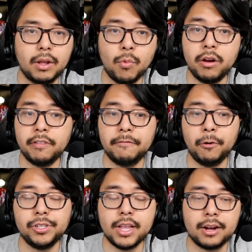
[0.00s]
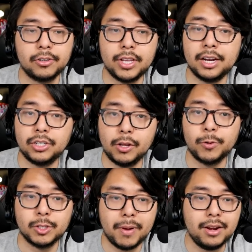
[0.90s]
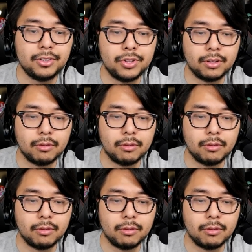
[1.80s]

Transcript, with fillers: And one of the voice actors actually responded to the